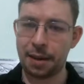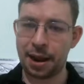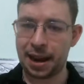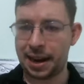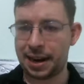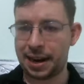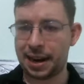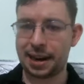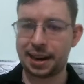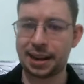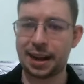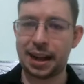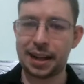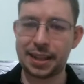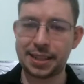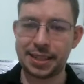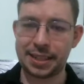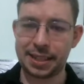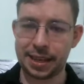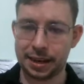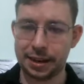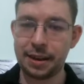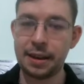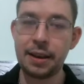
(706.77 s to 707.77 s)
I think that
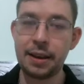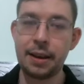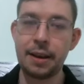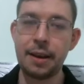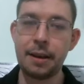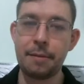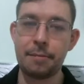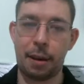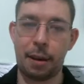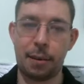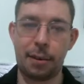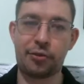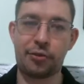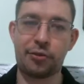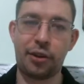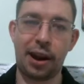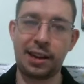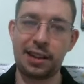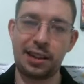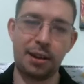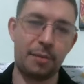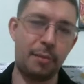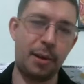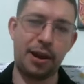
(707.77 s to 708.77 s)
Carlsen maybe played a little